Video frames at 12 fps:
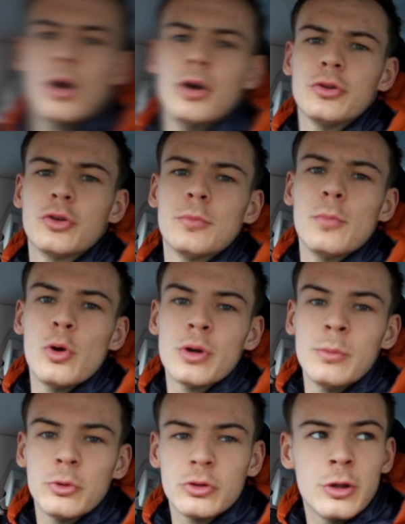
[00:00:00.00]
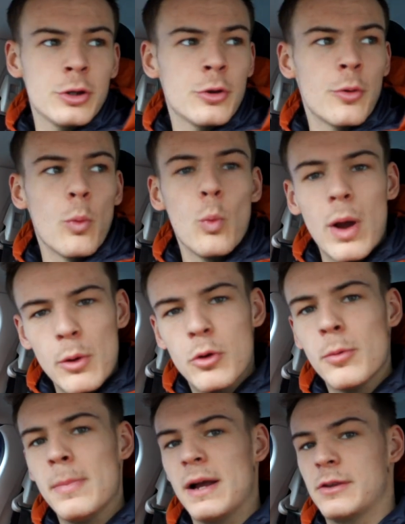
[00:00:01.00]
guys, good morning, what's going on?
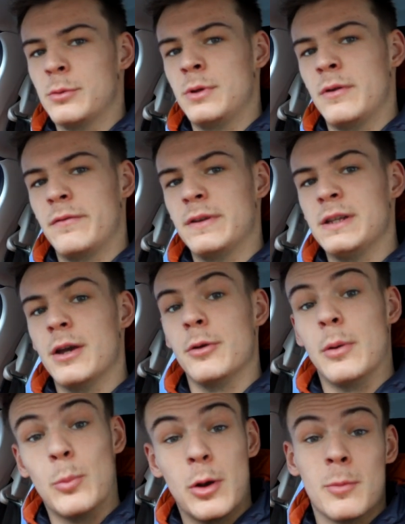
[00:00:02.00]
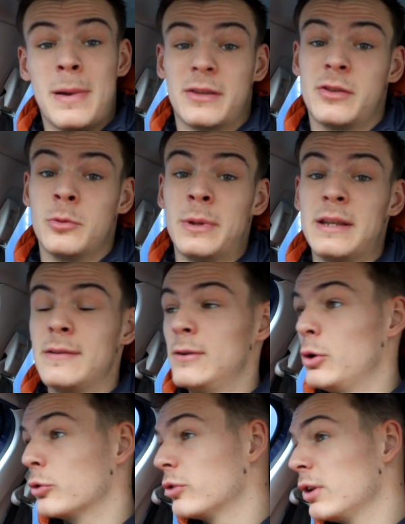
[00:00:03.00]
Welcome back to another video, welcome back to the weekly
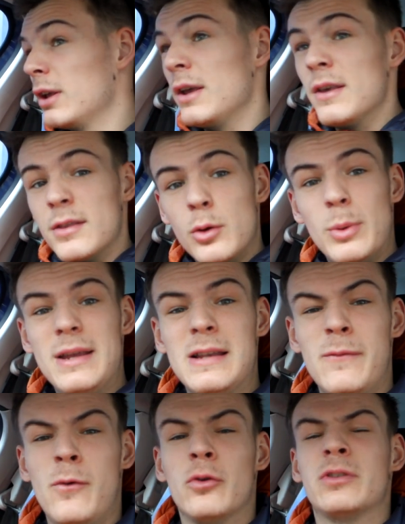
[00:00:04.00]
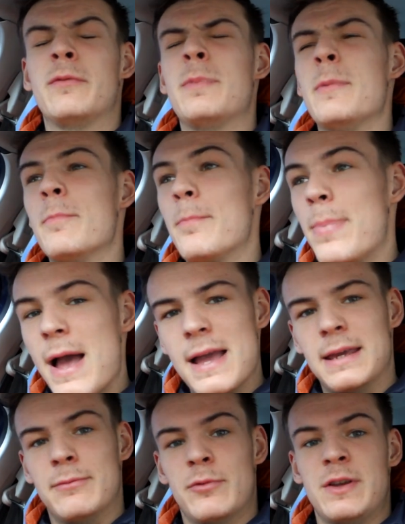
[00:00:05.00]
vlogs. The weekly vlogs have been
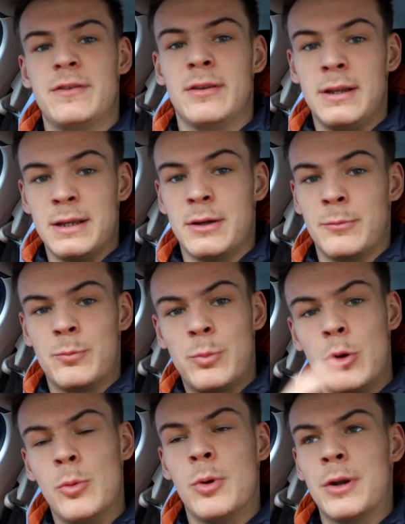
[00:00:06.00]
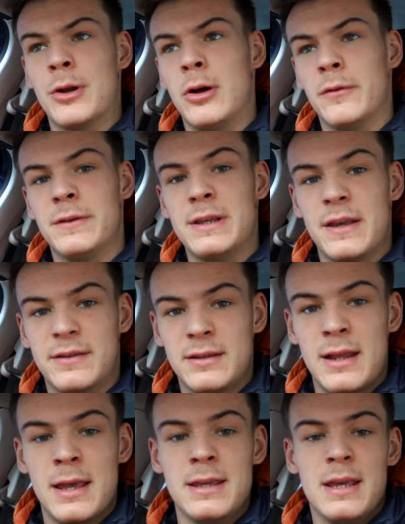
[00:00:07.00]
banging recently. I put one live
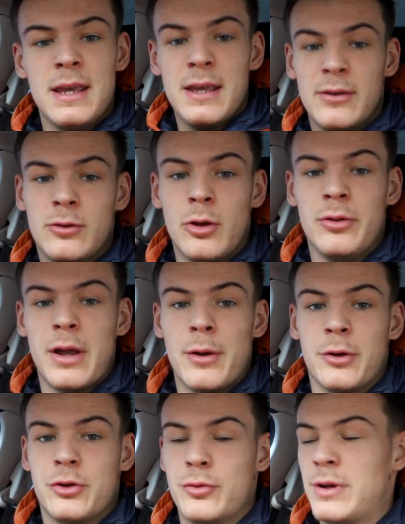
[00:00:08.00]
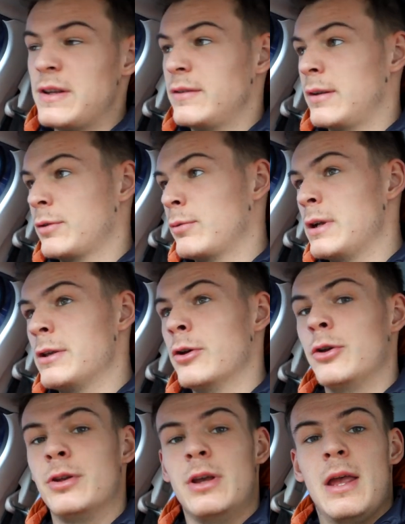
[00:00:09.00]
yesterday, it's gone down a treat, so that's really
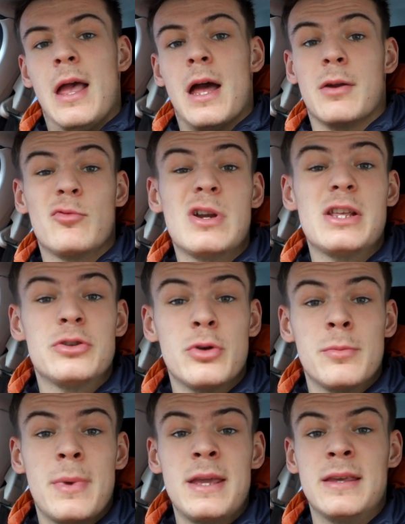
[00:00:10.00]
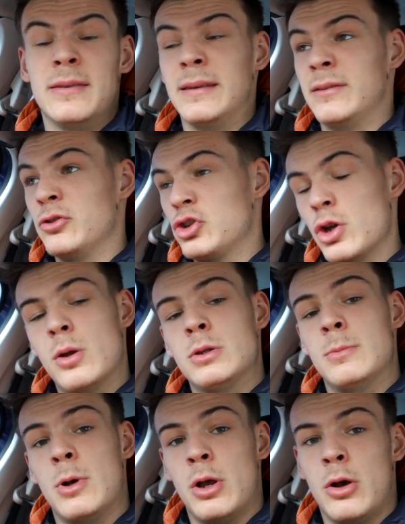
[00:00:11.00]
good. And I really enjoy making these and showing
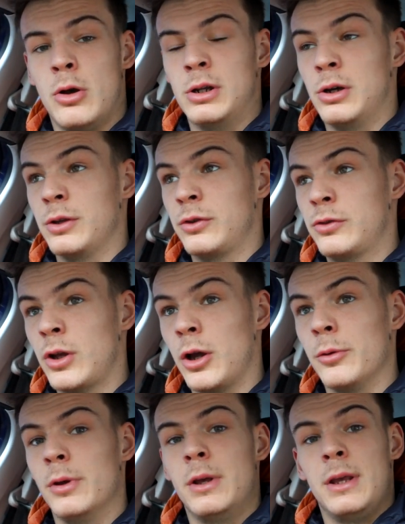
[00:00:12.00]
you my highlights. So,